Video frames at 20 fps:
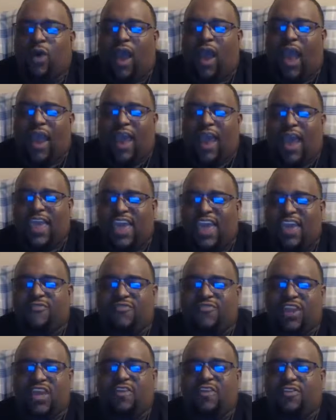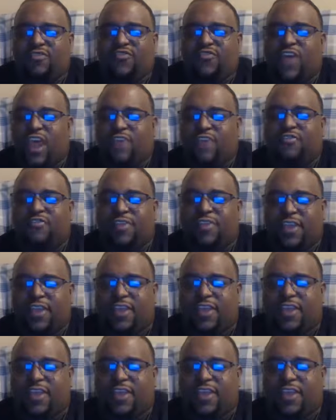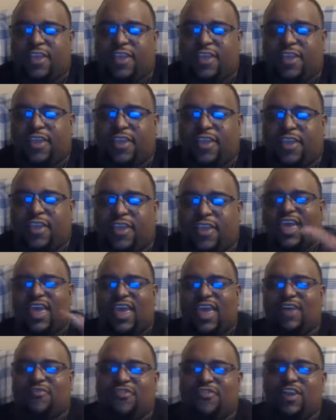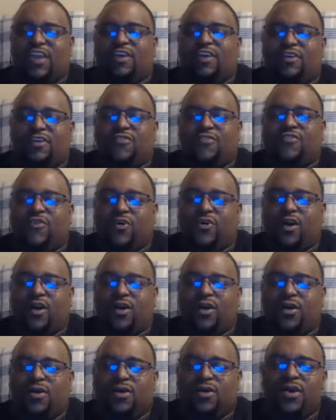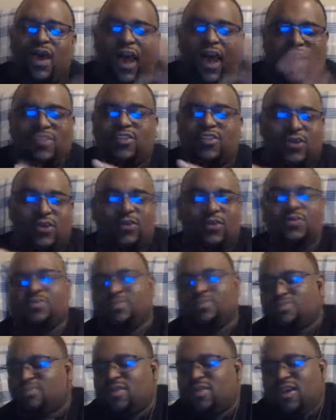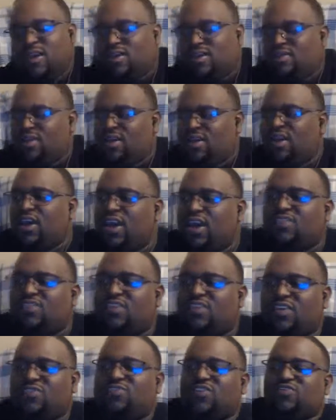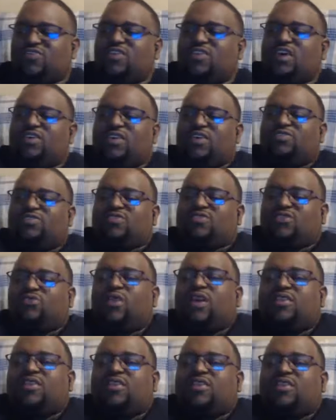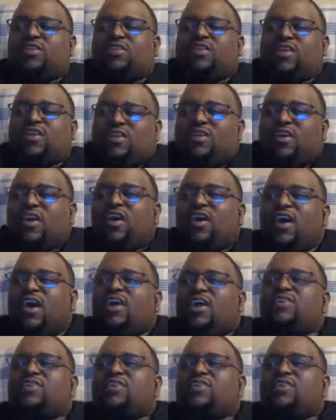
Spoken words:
like, well, I can't forgive you for everything, but what I can forgive you for, I do. And it's a great.